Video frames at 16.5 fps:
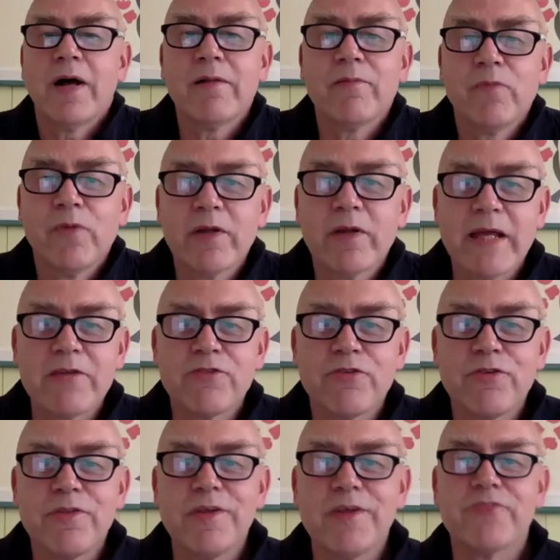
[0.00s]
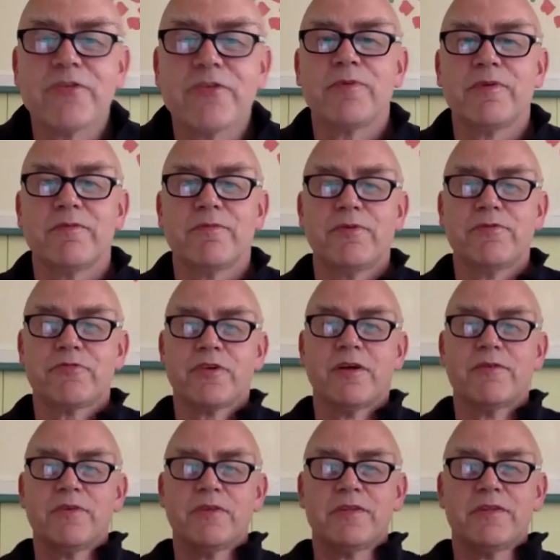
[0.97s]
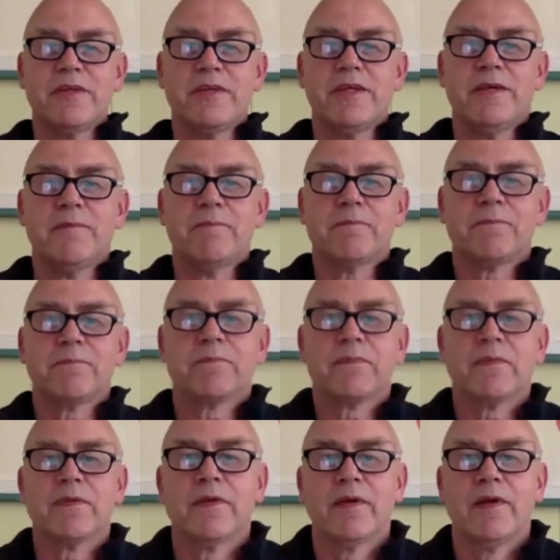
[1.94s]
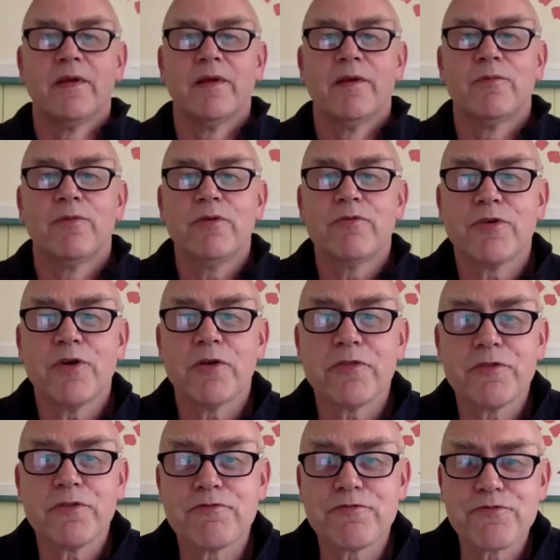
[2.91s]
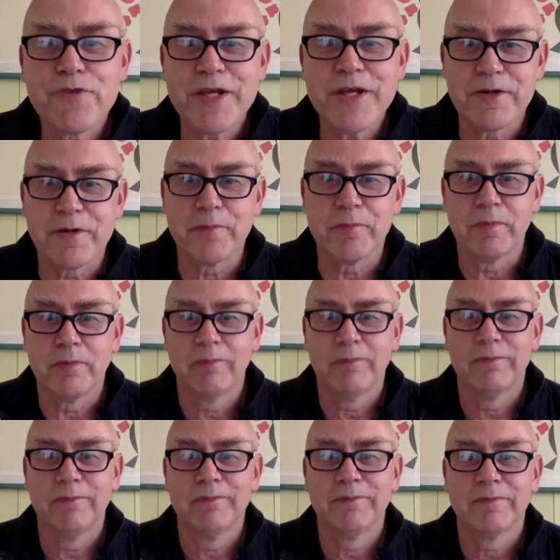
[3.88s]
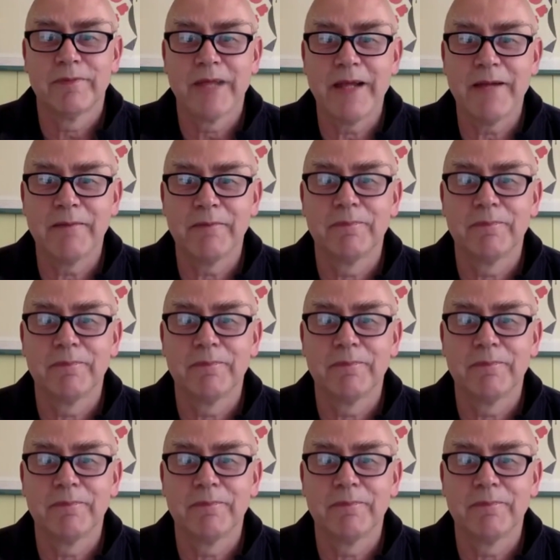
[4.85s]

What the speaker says: we'll get to the. So we've covered the. We've got the freedom. Okay.